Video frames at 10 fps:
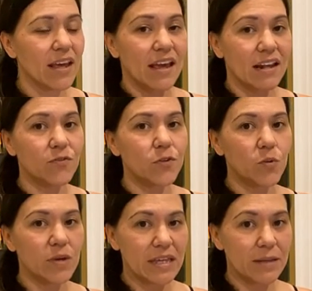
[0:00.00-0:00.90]
And if
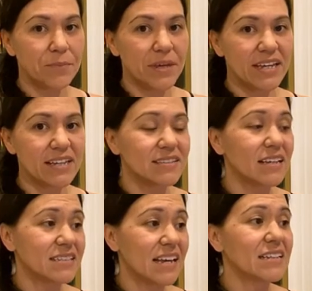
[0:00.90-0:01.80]
you eat meat,
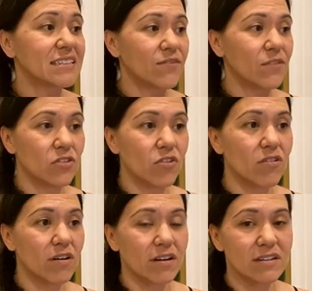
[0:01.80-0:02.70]
it takes even
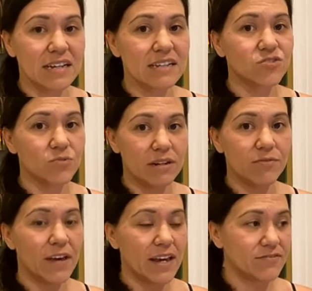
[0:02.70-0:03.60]
longer. It takes three to
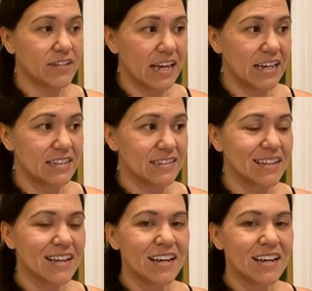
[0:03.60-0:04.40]
five days.